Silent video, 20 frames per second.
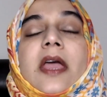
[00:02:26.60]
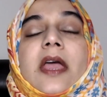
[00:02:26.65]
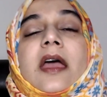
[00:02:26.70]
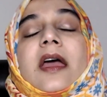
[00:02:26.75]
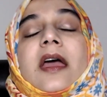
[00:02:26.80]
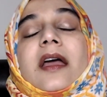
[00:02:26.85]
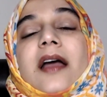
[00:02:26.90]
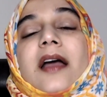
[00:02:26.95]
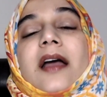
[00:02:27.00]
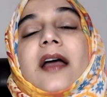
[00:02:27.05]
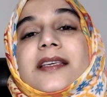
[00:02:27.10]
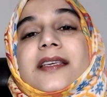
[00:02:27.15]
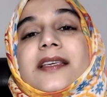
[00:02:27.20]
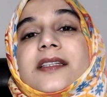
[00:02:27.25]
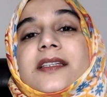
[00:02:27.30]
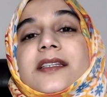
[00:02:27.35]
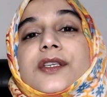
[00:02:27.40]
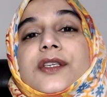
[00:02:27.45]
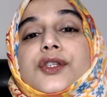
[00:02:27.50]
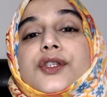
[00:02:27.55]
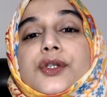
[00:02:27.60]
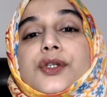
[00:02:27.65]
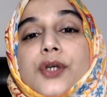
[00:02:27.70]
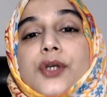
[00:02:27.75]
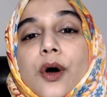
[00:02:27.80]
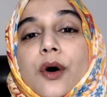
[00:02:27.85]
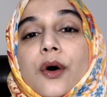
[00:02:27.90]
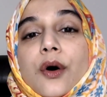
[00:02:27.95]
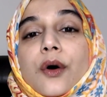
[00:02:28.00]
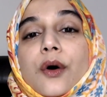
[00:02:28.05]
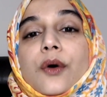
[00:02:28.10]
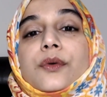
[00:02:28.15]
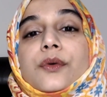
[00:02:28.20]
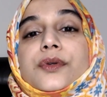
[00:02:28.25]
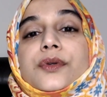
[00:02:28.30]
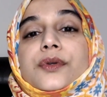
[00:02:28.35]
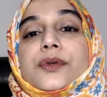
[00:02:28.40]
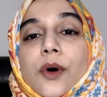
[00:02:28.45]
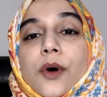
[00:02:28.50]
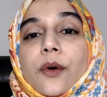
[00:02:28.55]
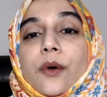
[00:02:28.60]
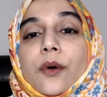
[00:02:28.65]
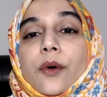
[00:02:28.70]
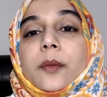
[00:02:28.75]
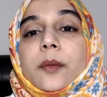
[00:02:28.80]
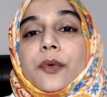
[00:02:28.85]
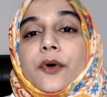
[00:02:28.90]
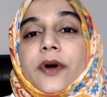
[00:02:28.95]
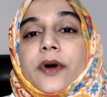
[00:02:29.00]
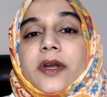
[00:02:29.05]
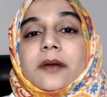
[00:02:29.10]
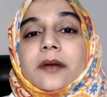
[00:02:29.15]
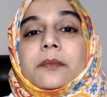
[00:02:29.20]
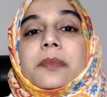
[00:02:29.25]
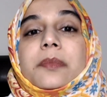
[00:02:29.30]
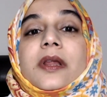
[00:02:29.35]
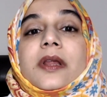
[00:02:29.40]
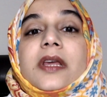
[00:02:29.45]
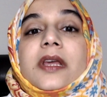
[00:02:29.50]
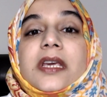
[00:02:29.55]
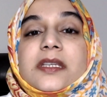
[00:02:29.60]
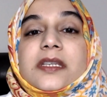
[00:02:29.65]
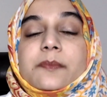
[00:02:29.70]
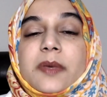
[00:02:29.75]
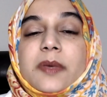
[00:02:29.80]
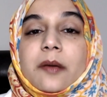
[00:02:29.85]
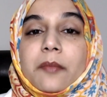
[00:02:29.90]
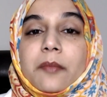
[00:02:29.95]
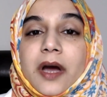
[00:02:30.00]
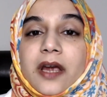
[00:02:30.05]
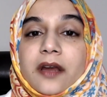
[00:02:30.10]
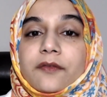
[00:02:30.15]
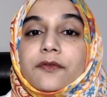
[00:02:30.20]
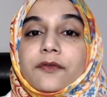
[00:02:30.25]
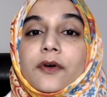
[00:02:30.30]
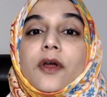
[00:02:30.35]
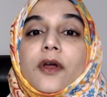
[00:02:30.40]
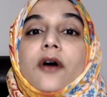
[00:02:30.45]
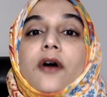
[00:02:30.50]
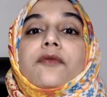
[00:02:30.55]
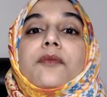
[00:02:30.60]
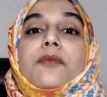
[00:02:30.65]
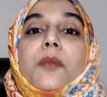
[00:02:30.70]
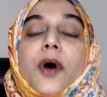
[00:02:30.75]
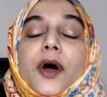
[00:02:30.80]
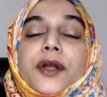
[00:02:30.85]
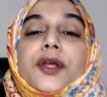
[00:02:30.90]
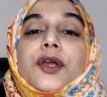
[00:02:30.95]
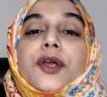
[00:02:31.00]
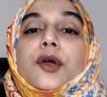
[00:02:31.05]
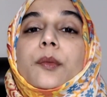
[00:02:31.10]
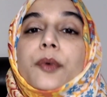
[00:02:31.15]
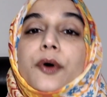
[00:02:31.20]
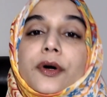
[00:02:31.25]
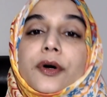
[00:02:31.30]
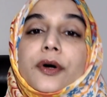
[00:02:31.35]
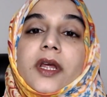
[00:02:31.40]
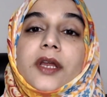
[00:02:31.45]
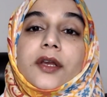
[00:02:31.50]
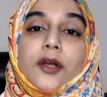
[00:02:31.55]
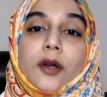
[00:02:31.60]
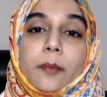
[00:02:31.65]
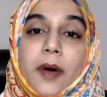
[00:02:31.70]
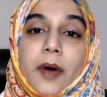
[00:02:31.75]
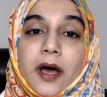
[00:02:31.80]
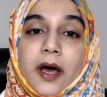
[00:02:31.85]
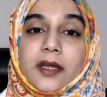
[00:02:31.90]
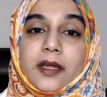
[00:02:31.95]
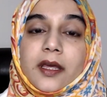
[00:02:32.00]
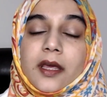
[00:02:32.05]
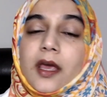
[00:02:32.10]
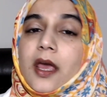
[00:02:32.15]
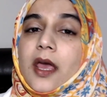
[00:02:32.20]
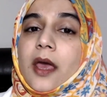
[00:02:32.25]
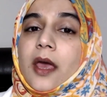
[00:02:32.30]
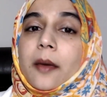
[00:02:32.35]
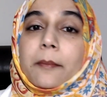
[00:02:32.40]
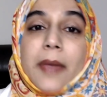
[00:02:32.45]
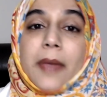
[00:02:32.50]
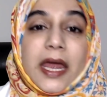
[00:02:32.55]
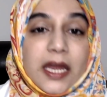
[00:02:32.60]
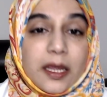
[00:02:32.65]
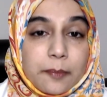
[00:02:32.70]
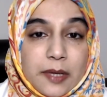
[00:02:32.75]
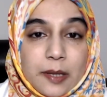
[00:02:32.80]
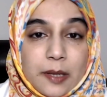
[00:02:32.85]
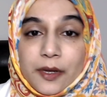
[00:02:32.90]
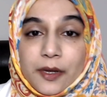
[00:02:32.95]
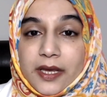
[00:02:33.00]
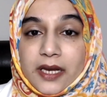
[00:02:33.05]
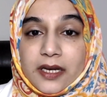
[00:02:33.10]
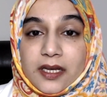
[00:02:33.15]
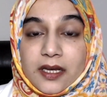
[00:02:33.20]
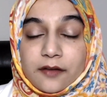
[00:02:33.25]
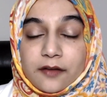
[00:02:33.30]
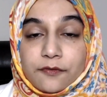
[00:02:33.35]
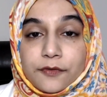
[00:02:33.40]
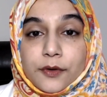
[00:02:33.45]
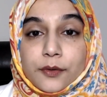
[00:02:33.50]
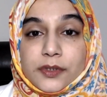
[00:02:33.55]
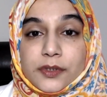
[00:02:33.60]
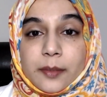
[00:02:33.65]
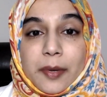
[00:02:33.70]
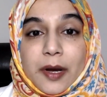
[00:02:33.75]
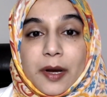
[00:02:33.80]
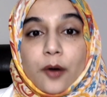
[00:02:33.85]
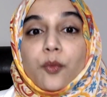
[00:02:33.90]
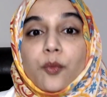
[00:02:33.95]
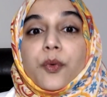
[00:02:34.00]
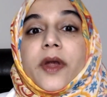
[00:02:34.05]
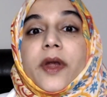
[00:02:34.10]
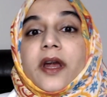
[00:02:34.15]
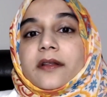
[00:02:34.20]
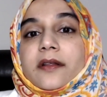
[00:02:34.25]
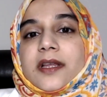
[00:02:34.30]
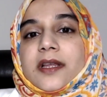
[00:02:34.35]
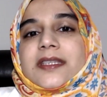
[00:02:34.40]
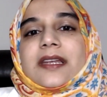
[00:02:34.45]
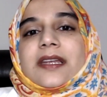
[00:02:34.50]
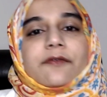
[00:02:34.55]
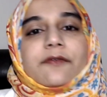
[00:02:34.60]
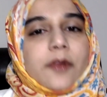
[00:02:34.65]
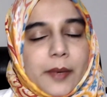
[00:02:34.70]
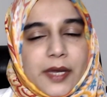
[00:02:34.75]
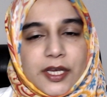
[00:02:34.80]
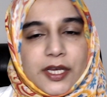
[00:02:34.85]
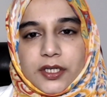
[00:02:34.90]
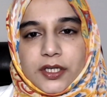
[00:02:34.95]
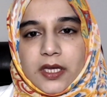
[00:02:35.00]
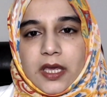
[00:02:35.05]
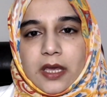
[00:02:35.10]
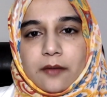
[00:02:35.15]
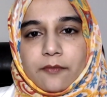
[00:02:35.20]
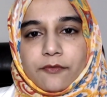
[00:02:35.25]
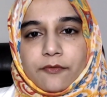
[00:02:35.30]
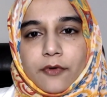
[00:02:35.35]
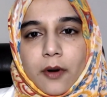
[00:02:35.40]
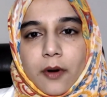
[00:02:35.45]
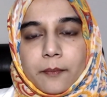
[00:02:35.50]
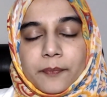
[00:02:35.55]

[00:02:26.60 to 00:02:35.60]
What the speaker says: Guys, this is so important. Please be mindful of what you put in your body. Many people get confused about where this inflammation came from.